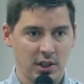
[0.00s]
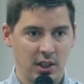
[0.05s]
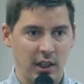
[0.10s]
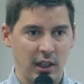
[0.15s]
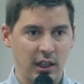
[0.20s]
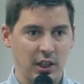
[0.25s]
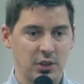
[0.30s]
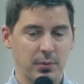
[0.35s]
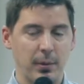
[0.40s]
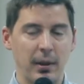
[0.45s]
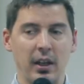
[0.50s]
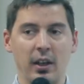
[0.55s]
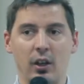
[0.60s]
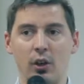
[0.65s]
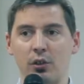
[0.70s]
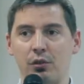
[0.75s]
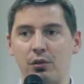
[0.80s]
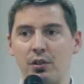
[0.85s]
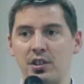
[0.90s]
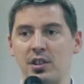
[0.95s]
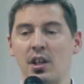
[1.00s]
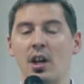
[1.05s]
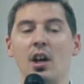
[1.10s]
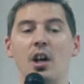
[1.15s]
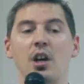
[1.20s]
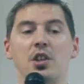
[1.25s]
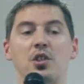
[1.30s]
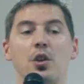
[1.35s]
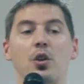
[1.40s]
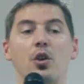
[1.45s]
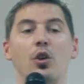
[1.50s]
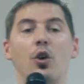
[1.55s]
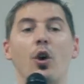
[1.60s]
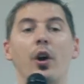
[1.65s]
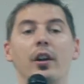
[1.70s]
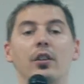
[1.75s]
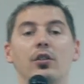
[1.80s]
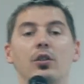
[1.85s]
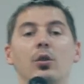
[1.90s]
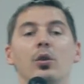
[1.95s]
English-speaking countries. So you're
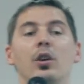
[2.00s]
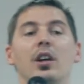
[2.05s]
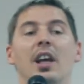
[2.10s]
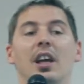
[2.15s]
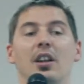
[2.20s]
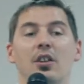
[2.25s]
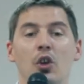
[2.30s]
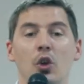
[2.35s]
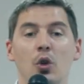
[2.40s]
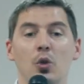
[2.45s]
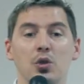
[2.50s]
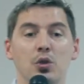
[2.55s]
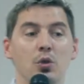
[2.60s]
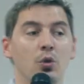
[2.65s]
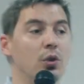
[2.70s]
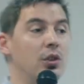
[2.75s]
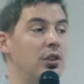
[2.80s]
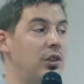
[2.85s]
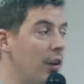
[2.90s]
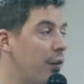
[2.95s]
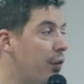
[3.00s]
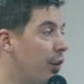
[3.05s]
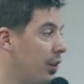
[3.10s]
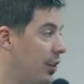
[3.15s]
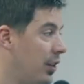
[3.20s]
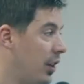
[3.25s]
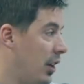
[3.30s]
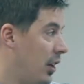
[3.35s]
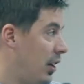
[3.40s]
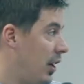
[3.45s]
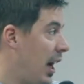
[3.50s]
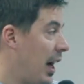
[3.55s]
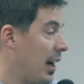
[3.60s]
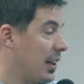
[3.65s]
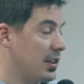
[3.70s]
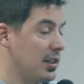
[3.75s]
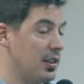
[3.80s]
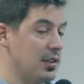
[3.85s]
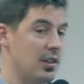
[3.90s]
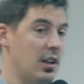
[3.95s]
going to get used to different
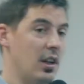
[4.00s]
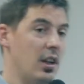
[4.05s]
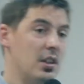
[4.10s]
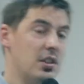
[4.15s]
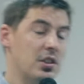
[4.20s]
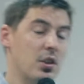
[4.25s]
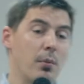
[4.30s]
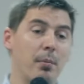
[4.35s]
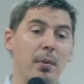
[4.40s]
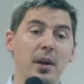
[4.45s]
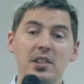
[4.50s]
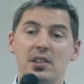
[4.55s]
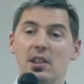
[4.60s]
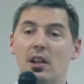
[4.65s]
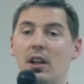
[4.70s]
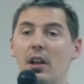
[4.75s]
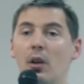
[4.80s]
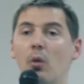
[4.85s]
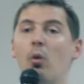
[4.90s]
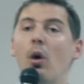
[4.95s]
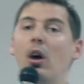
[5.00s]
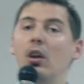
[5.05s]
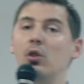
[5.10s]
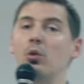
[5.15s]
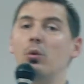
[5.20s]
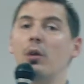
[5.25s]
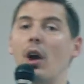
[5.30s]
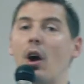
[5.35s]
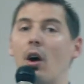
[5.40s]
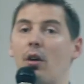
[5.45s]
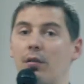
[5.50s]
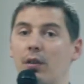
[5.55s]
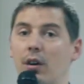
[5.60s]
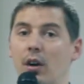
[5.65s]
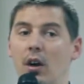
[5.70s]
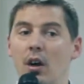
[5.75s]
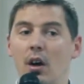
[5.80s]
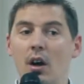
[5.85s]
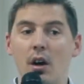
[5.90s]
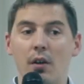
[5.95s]
accents. So basically, what do we offer?
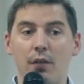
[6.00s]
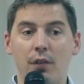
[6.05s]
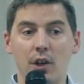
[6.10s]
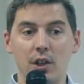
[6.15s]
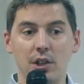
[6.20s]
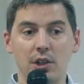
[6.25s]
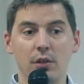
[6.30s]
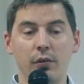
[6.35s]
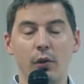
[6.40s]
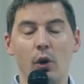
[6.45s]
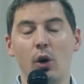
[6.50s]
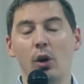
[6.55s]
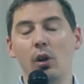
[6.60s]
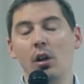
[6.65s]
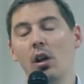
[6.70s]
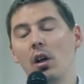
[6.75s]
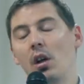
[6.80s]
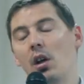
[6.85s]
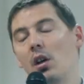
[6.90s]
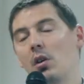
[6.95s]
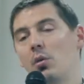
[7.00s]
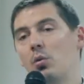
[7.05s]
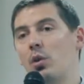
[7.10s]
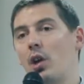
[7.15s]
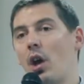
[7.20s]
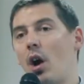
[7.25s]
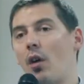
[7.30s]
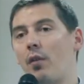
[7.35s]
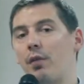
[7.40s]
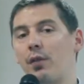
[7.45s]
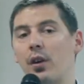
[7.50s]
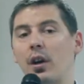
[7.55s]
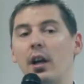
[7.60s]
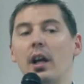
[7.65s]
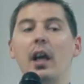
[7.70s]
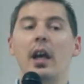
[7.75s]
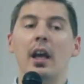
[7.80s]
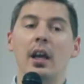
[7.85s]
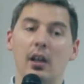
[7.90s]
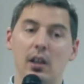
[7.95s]
First of all, we
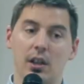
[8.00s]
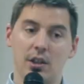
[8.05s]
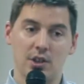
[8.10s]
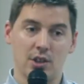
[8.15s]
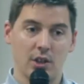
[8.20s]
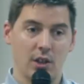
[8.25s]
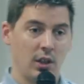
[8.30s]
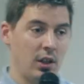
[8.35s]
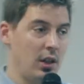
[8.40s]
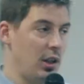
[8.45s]
offer English